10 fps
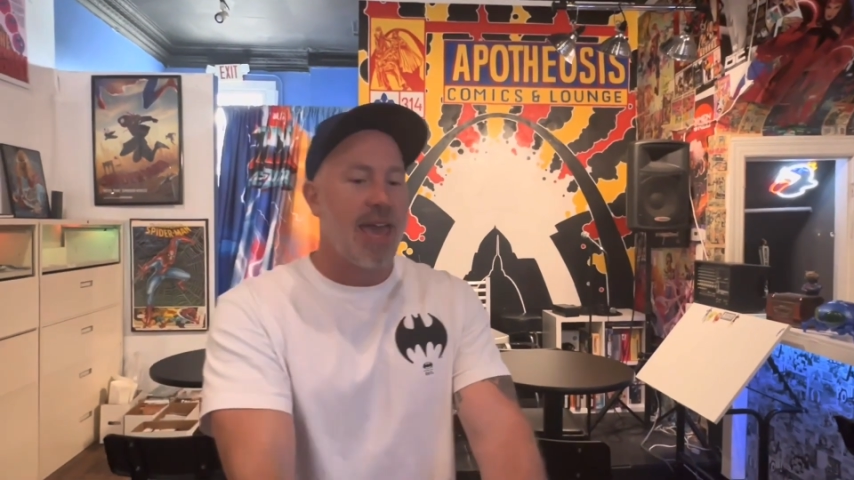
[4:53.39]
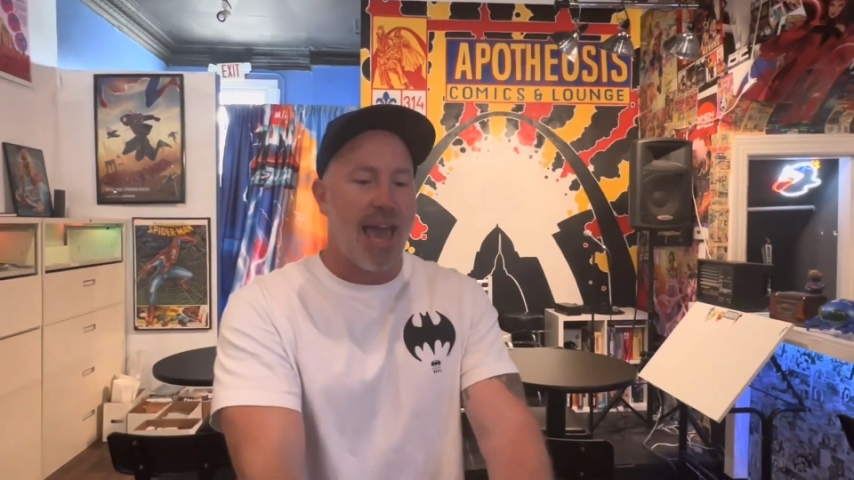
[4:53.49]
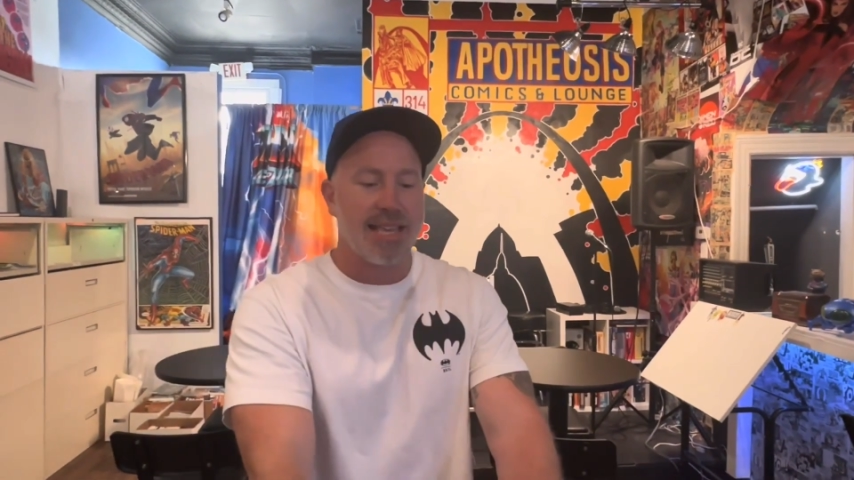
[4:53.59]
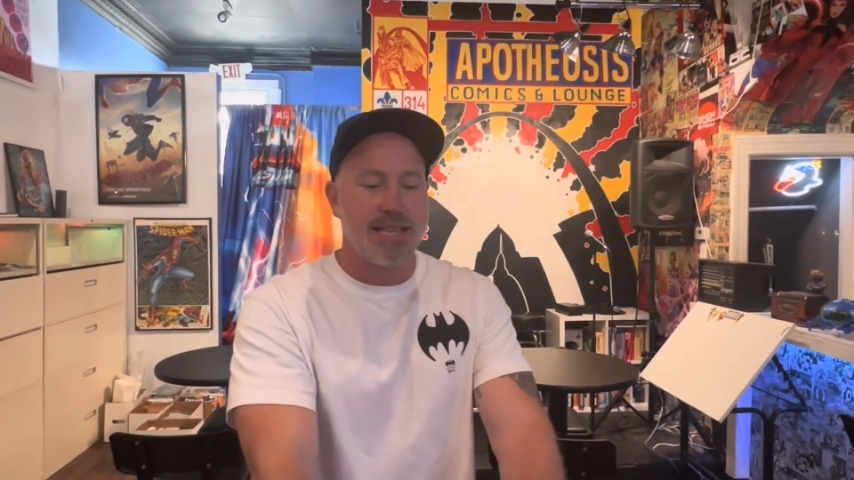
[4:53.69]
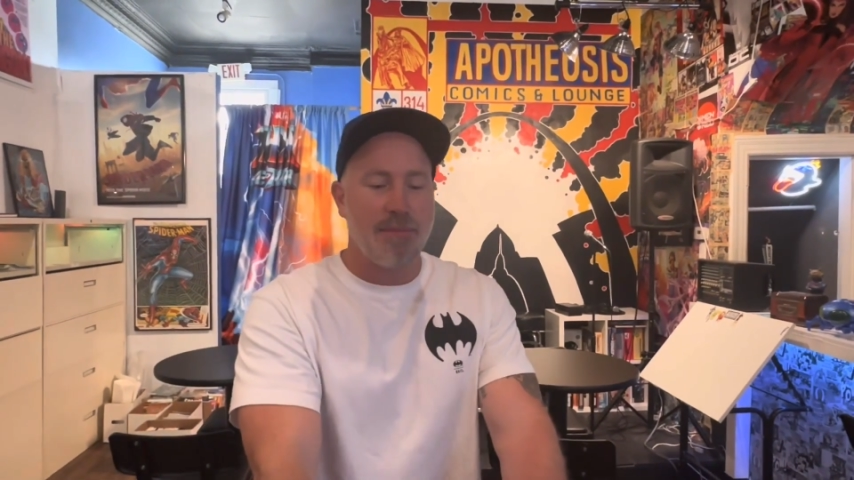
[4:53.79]

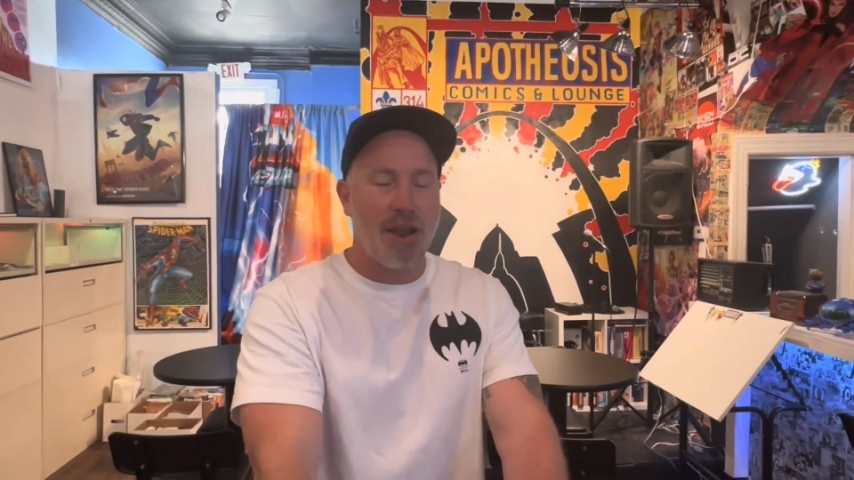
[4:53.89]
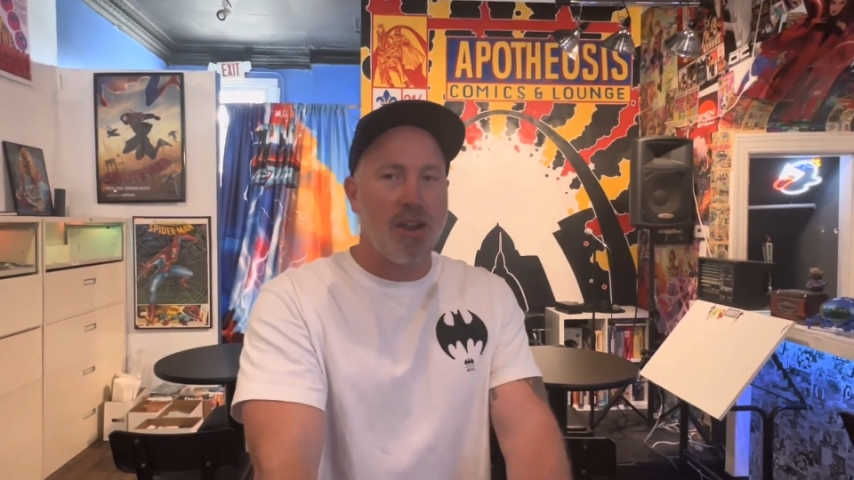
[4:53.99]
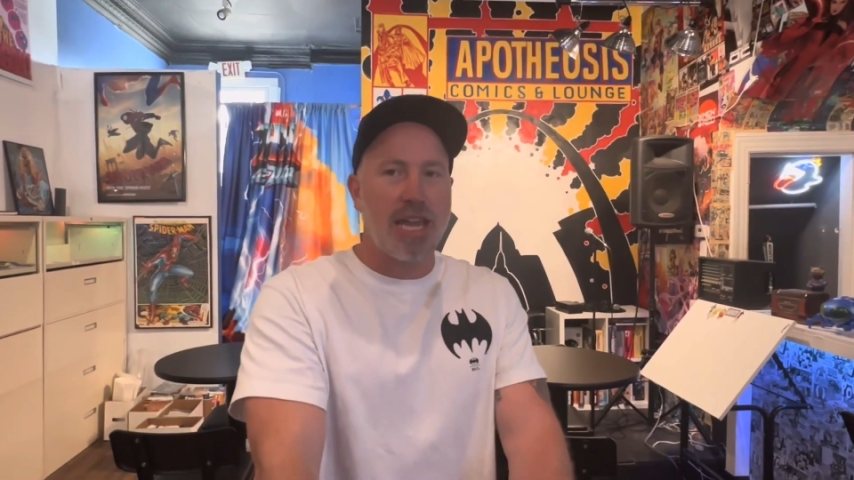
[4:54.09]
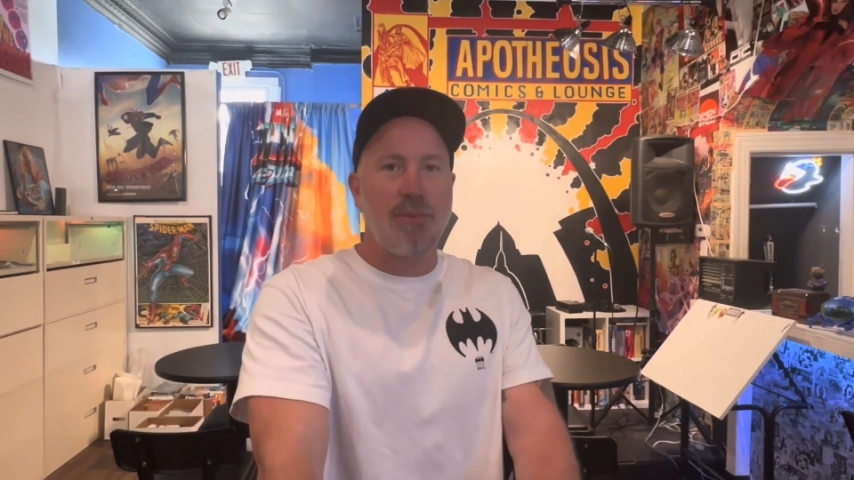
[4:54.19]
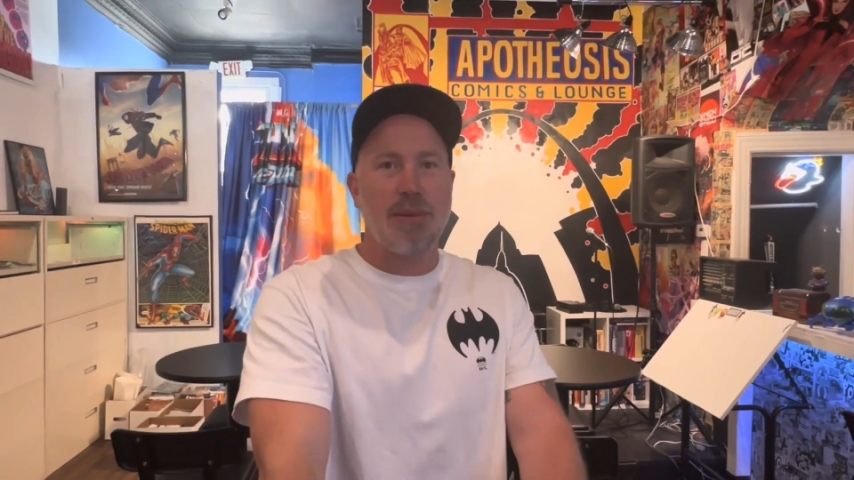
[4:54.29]
As an
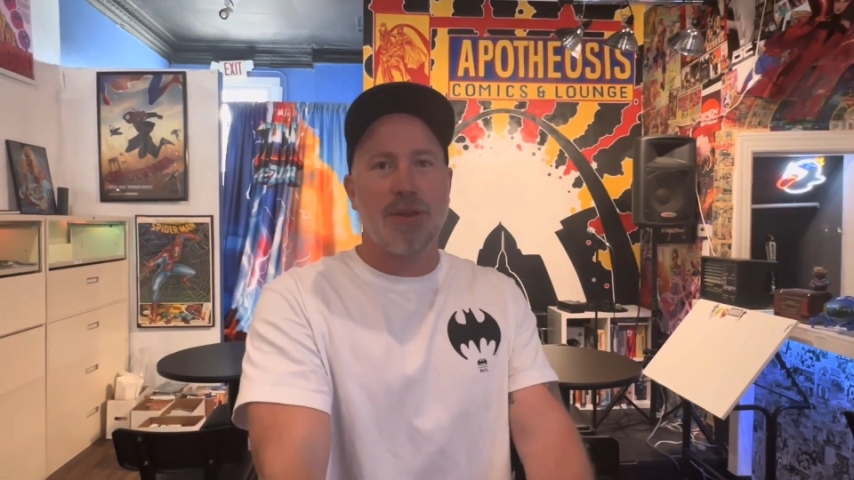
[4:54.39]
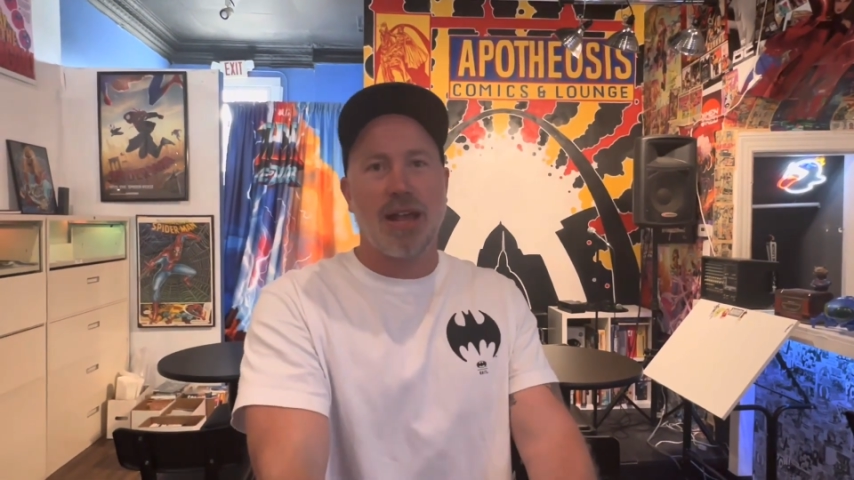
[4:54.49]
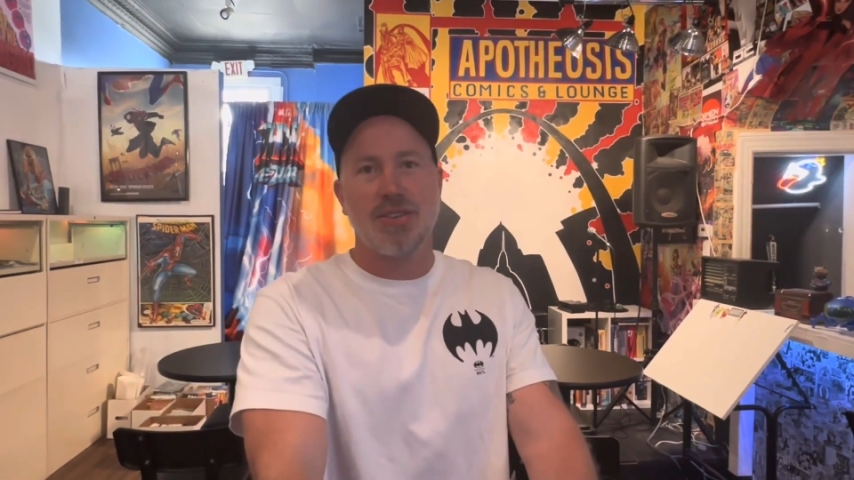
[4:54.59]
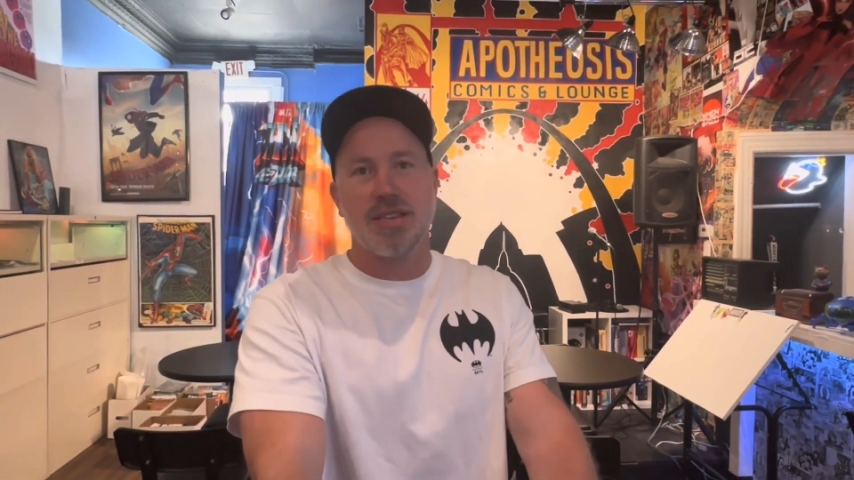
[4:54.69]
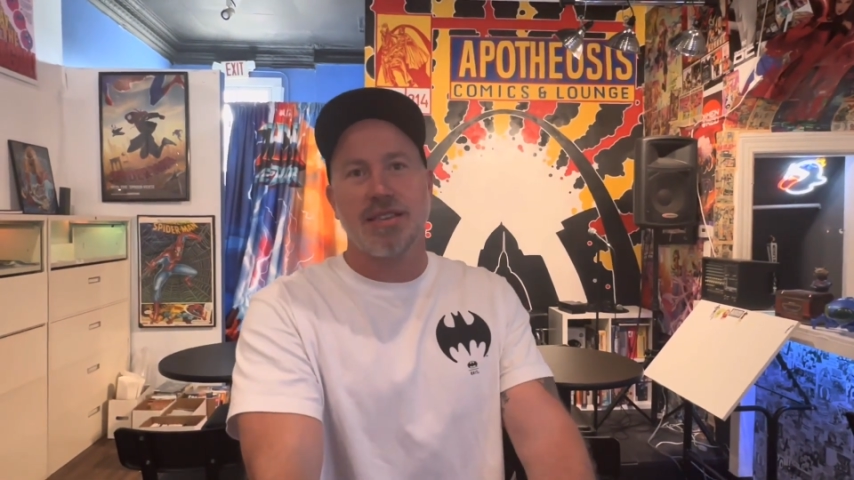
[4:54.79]
American, we pronounce